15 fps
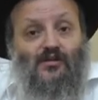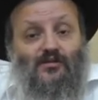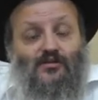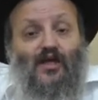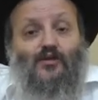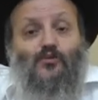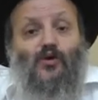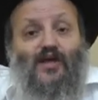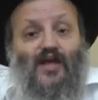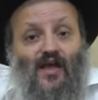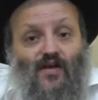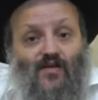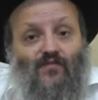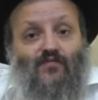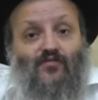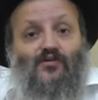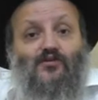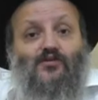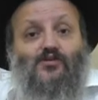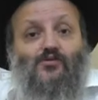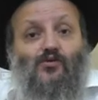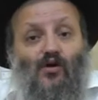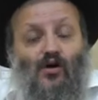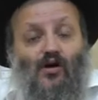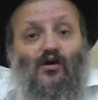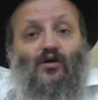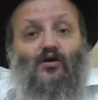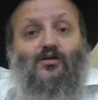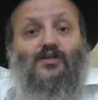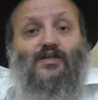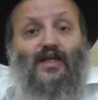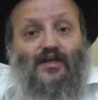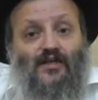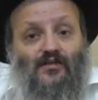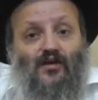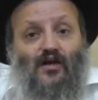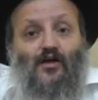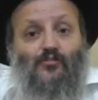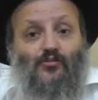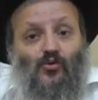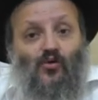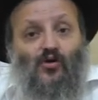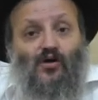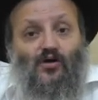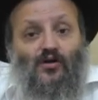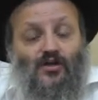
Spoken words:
that whenever you are, in any time you are,